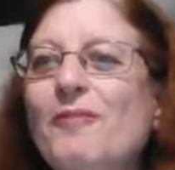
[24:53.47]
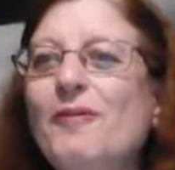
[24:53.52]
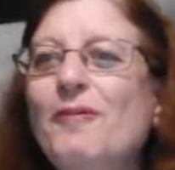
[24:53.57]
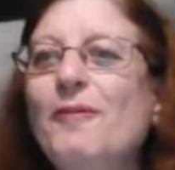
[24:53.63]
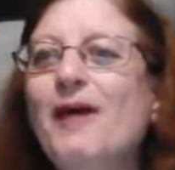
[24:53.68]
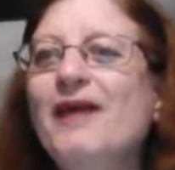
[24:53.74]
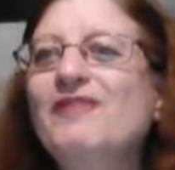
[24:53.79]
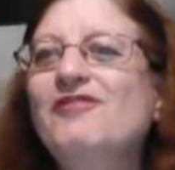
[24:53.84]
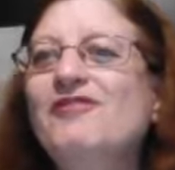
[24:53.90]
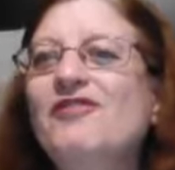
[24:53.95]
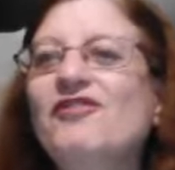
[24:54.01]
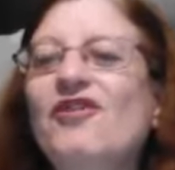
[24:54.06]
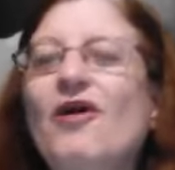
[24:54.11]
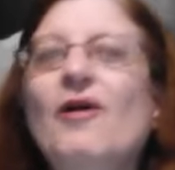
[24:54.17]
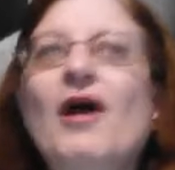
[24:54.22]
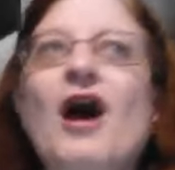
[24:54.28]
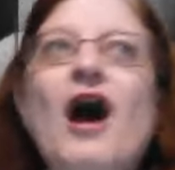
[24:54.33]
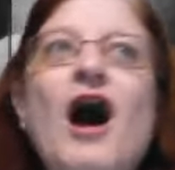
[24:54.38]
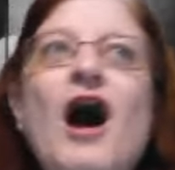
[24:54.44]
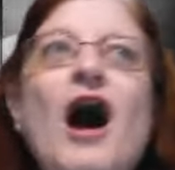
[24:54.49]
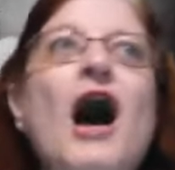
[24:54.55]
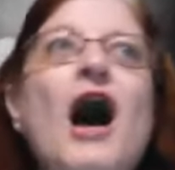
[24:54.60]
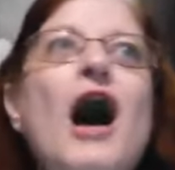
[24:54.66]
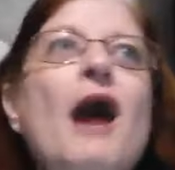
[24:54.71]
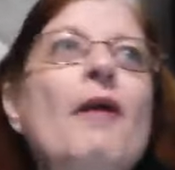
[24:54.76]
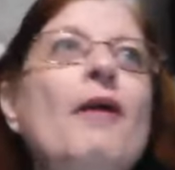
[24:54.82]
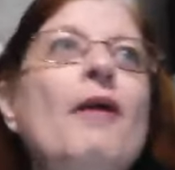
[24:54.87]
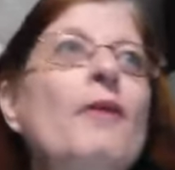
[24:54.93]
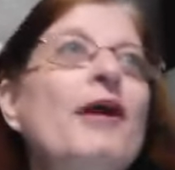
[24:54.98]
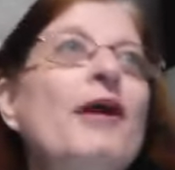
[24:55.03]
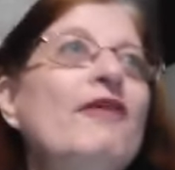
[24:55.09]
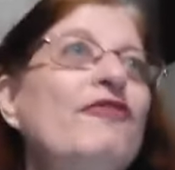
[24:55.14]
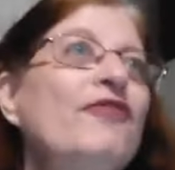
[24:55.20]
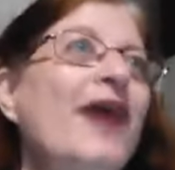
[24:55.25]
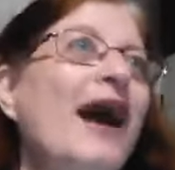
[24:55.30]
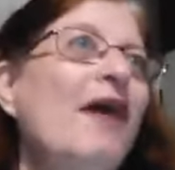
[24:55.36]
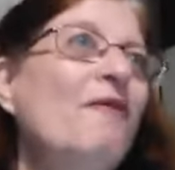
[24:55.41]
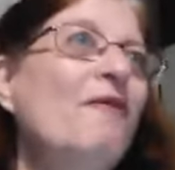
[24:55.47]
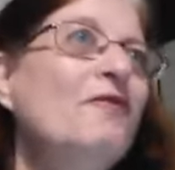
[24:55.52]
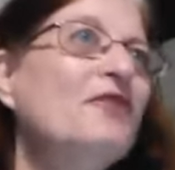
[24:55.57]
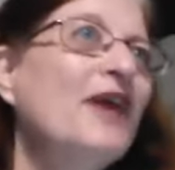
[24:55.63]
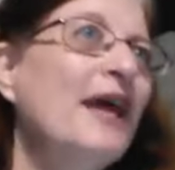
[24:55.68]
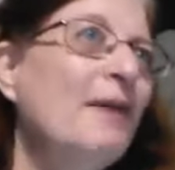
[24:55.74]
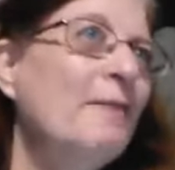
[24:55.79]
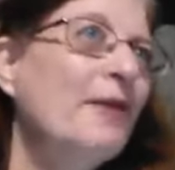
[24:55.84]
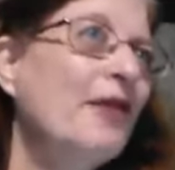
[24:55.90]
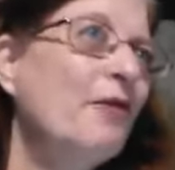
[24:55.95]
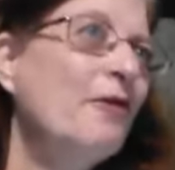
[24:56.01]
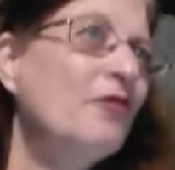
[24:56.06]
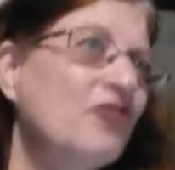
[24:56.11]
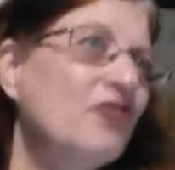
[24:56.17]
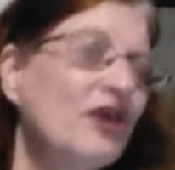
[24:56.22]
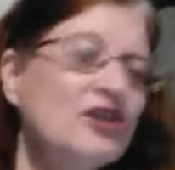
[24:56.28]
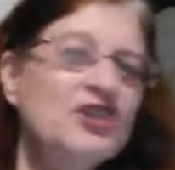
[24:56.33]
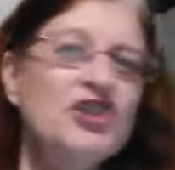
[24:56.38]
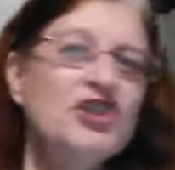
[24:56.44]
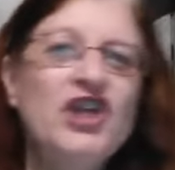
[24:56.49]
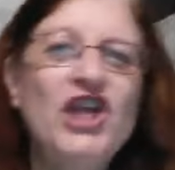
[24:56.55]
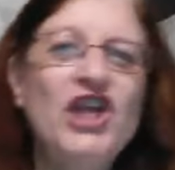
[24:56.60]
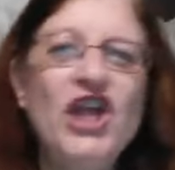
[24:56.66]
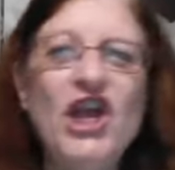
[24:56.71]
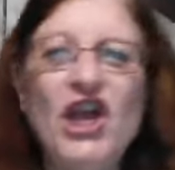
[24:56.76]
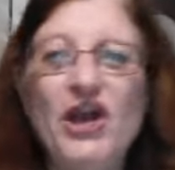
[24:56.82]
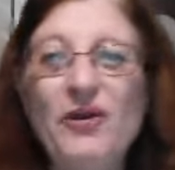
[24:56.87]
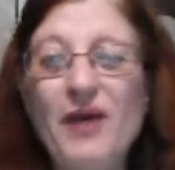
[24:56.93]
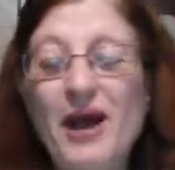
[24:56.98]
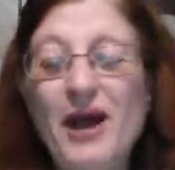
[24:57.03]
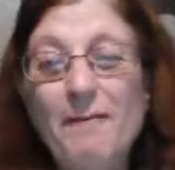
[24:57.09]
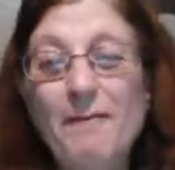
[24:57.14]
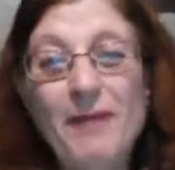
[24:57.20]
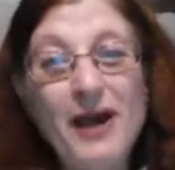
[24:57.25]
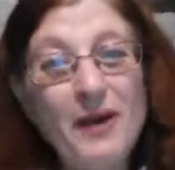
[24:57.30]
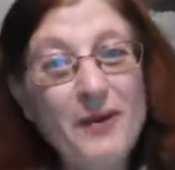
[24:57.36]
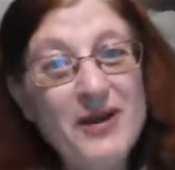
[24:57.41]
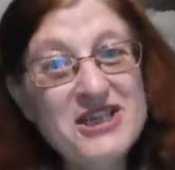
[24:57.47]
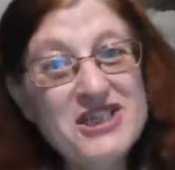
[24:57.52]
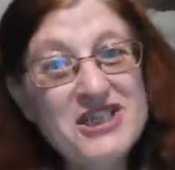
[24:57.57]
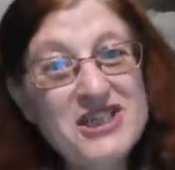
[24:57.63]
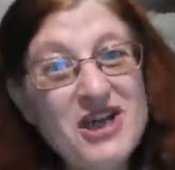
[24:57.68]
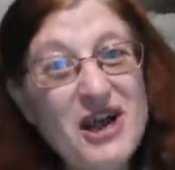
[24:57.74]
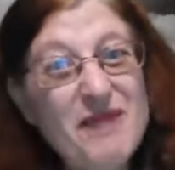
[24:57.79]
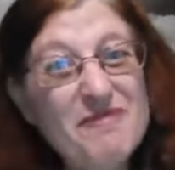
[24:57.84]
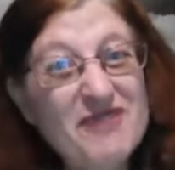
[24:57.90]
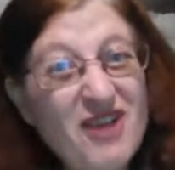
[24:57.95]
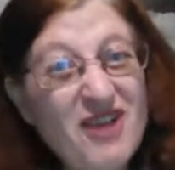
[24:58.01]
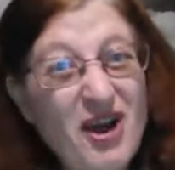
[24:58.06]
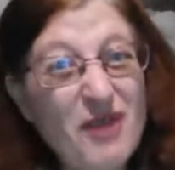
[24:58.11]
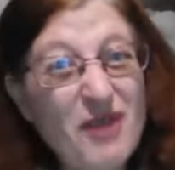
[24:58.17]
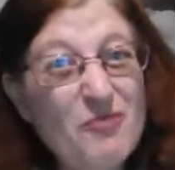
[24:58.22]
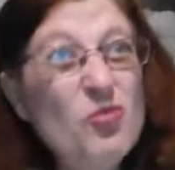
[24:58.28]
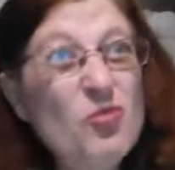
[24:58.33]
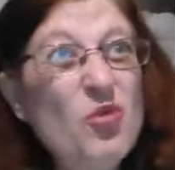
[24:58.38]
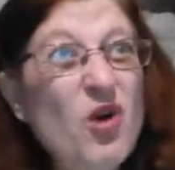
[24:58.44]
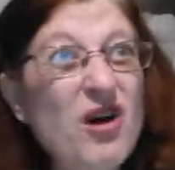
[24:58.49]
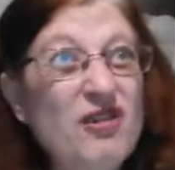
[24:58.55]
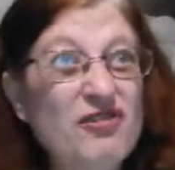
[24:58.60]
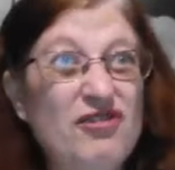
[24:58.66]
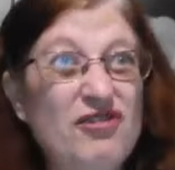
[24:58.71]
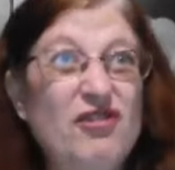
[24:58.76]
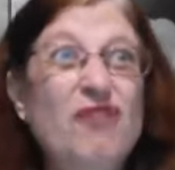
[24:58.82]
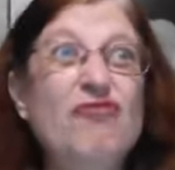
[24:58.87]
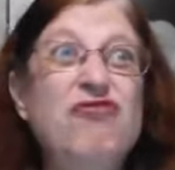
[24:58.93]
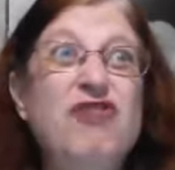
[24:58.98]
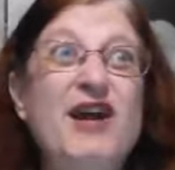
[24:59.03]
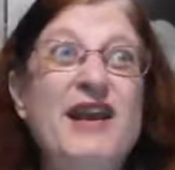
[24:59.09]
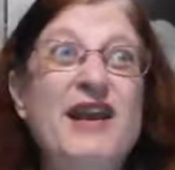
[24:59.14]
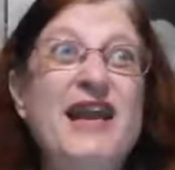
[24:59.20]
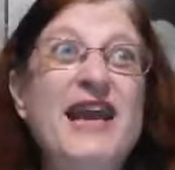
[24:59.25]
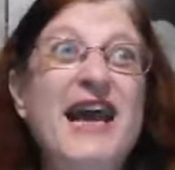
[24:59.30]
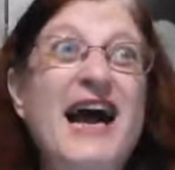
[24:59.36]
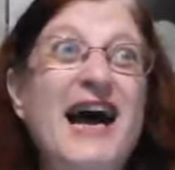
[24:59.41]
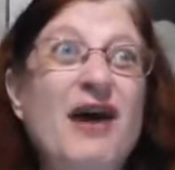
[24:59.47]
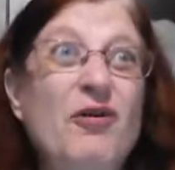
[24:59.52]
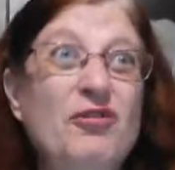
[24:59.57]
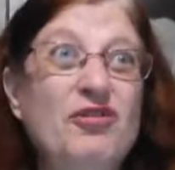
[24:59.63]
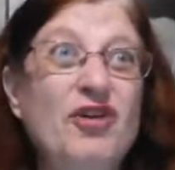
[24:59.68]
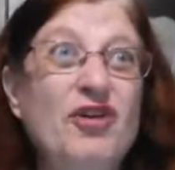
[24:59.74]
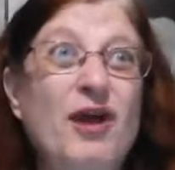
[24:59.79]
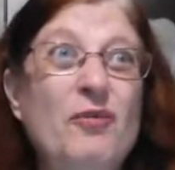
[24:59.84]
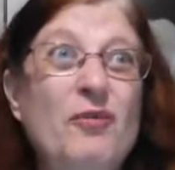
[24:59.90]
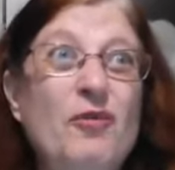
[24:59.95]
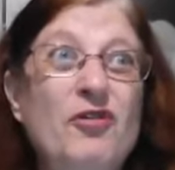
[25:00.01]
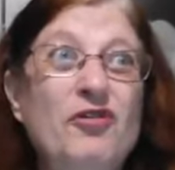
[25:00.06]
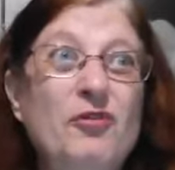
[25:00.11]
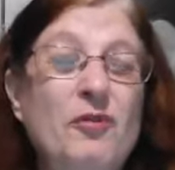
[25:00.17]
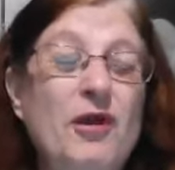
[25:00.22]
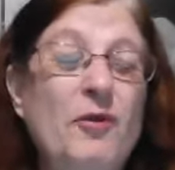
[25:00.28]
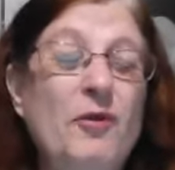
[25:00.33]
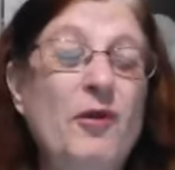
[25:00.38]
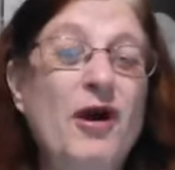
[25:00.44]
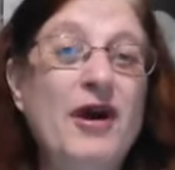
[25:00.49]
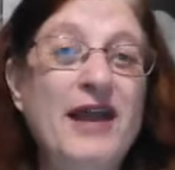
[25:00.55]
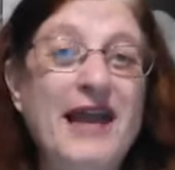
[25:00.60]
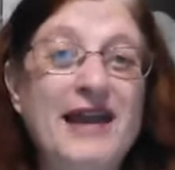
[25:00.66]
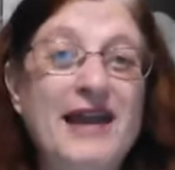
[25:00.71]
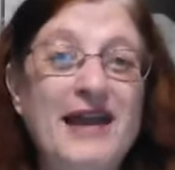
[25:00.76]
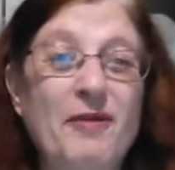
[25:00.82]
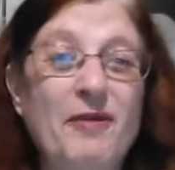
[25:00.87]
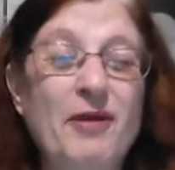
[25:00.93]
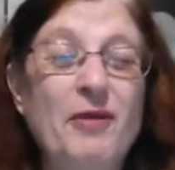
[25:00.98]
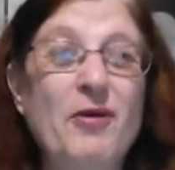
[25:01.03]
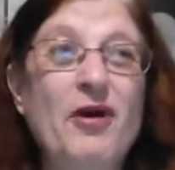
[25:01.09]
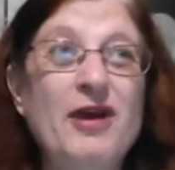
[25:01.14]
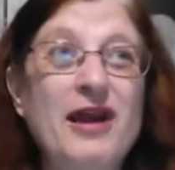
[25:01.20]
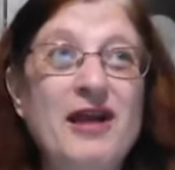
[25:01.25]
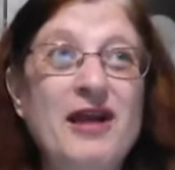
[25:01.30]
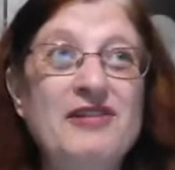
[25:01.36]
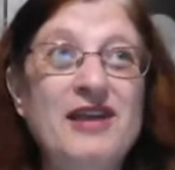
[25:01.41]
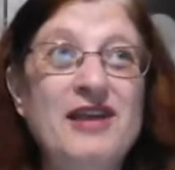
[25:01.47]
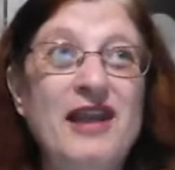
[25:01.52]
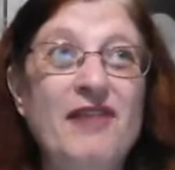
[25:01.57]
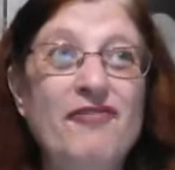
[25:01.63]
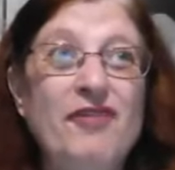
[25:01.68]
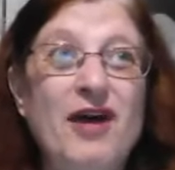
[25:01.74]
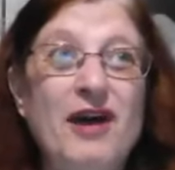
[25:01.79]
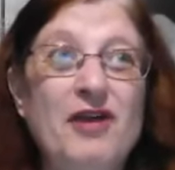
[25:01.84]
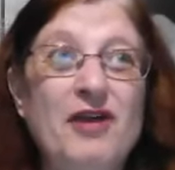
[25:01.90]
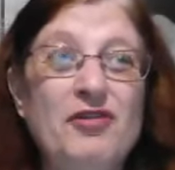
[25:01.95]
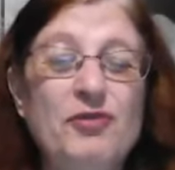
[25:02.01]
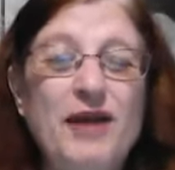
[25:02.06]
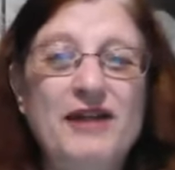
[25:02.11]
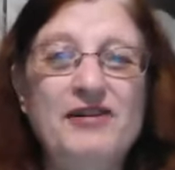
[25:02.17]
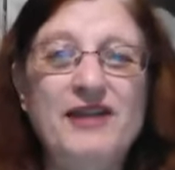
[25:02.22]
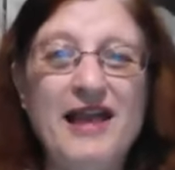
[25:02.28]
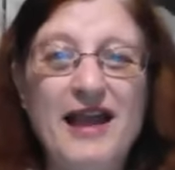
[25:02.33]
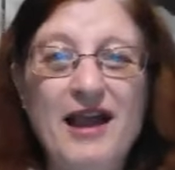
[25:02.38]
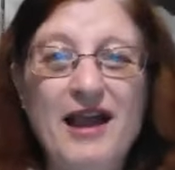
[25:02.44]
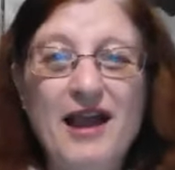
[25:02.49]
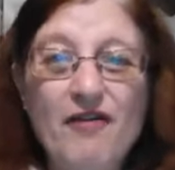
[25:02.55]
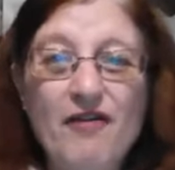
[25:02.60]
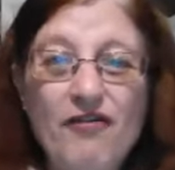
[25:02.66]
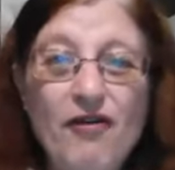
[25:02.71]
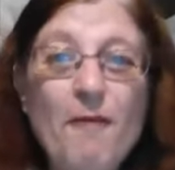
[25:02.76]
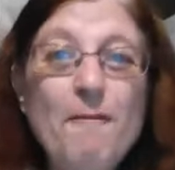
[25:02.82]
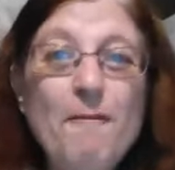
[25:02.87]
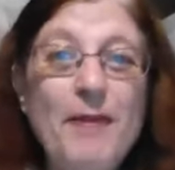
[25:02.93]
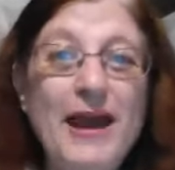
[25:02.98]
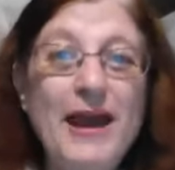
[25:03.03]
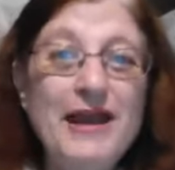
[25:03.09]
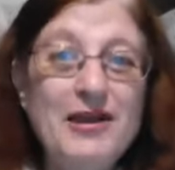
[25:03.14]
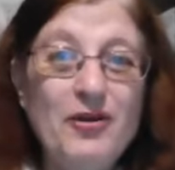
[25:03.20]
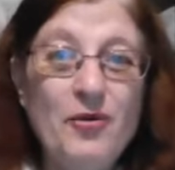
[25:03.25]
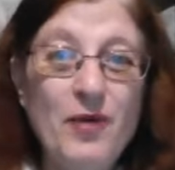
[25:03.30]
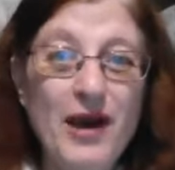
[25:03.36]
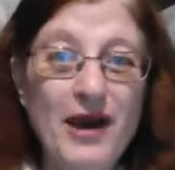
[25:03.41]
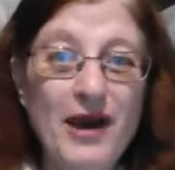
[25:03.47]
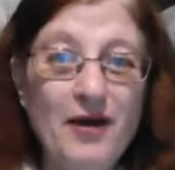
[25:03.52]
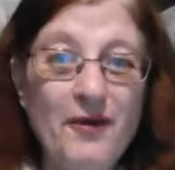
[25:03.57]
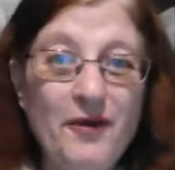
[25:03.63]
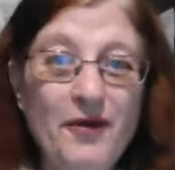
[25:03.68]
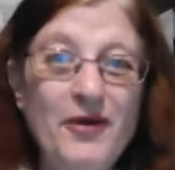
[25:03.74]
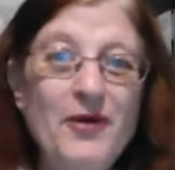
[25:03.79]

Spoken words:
pastry shop. We found it, but there was such a queue, by which time was running out. We were cutting it fine because we had to get from Bakewell